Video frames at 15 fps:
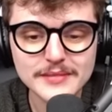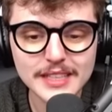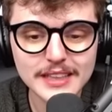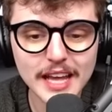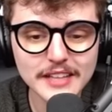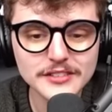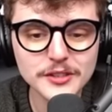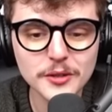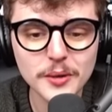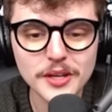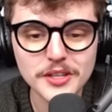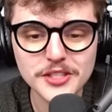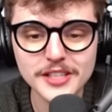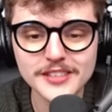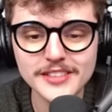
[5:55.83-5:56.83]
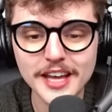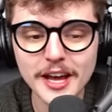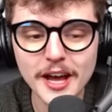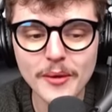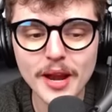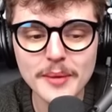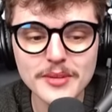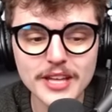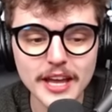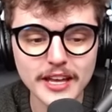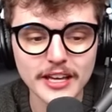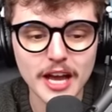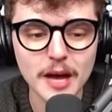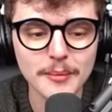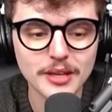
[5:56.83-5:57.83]
Lots of questions. Uh, what happened to
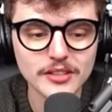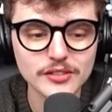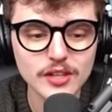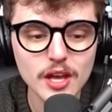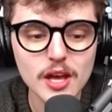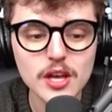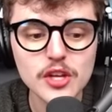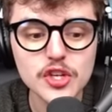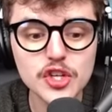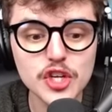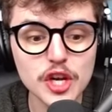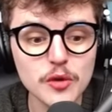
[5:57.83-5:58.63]
economics? She